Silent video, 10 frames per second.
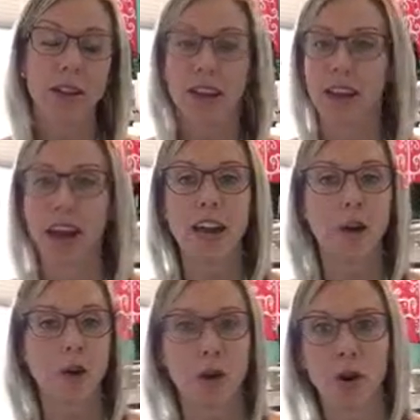And I
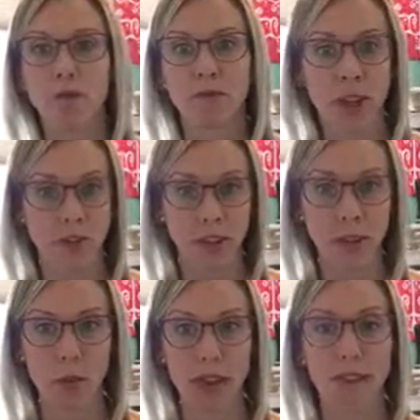know there are definitely
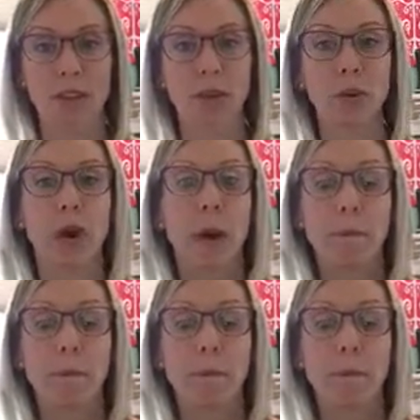ways to